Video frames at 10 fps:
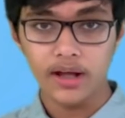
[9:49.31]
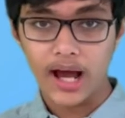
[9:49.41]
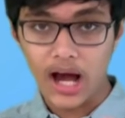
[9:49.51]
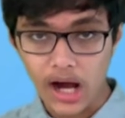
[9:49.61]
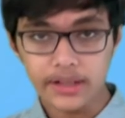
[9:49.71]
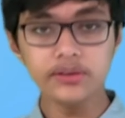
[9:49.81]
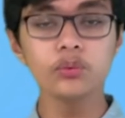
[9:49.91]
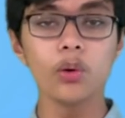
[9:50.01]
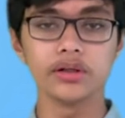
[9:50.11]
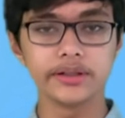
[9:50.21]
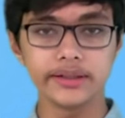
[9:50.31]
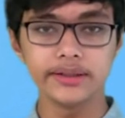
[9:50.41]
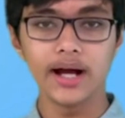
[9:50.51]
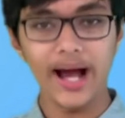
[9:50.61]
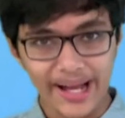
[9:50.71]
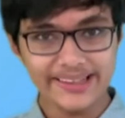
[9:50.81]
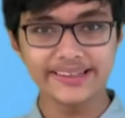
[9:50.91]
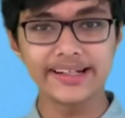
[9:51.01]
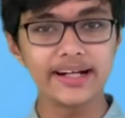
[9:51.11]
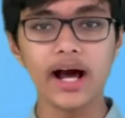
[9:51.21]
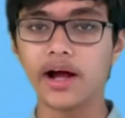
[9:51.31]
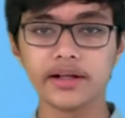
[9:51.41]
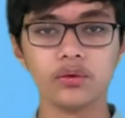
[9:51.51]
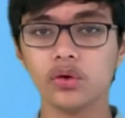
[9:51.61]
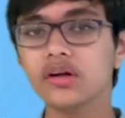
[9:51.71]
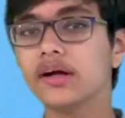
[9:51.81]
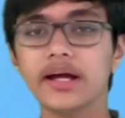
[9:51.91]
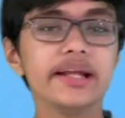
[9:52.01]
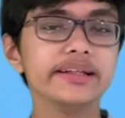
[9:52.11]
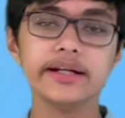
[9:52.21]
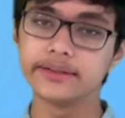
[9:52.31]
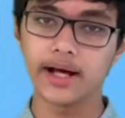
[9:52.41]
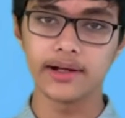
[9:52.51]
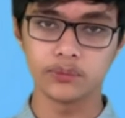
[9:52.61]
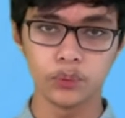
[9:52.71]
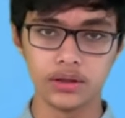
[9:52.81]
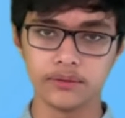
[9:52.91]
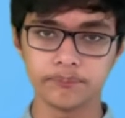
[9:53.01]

high quality, high grade iron ore in the entire world.